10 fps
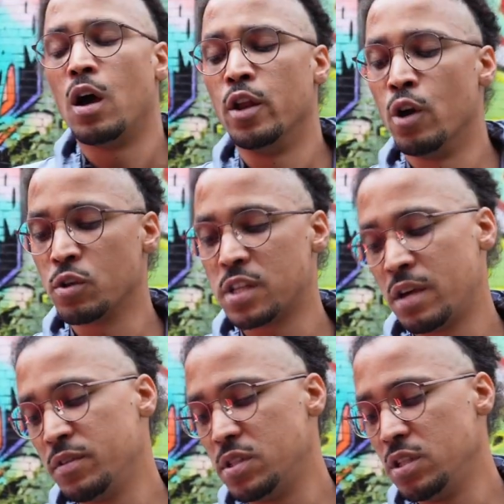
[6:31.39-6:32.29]
A
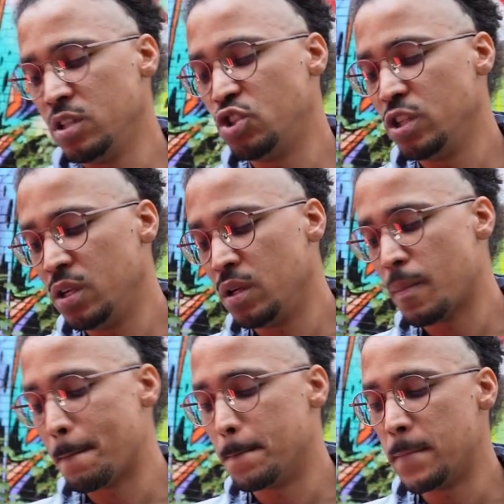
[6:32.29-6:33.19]
nose-heavy CG
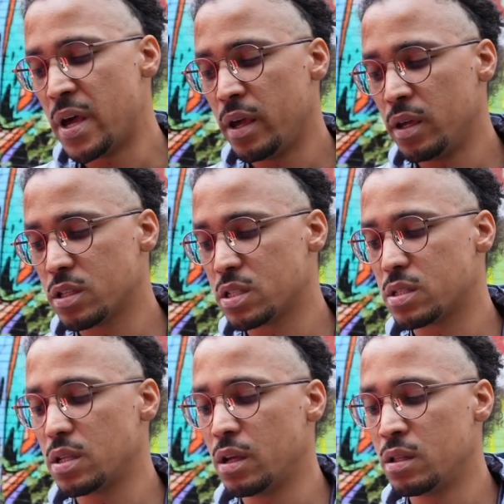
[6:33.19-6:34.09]
makes
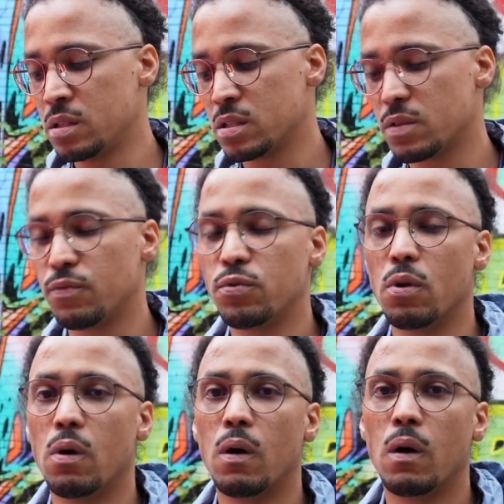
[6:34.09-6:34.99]
sense
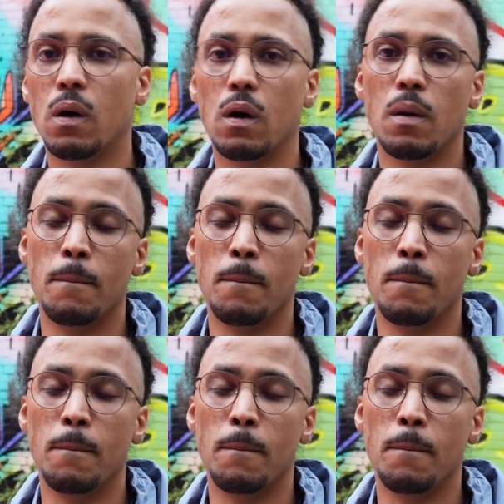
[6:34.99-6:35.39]
for